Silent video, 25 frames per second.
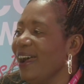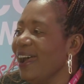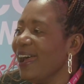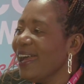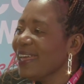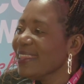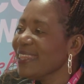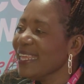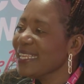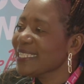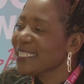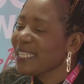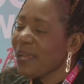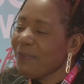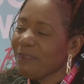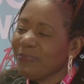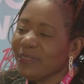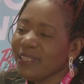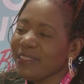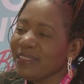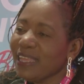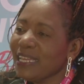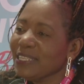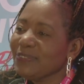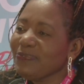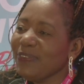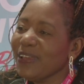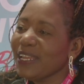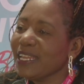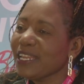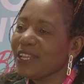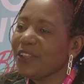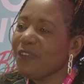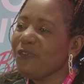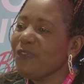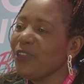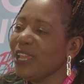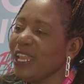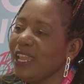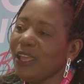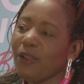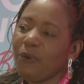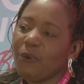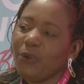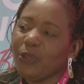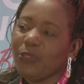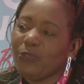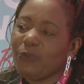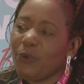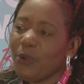there's something that's very
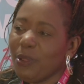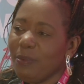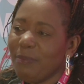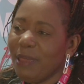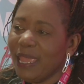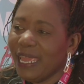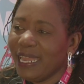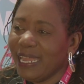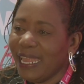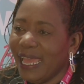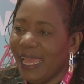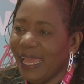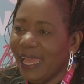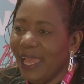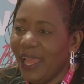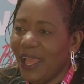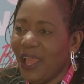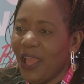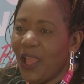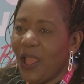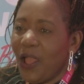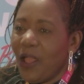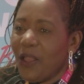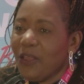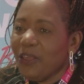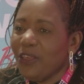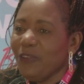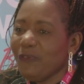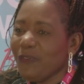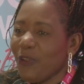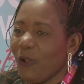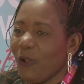revealing with women. If you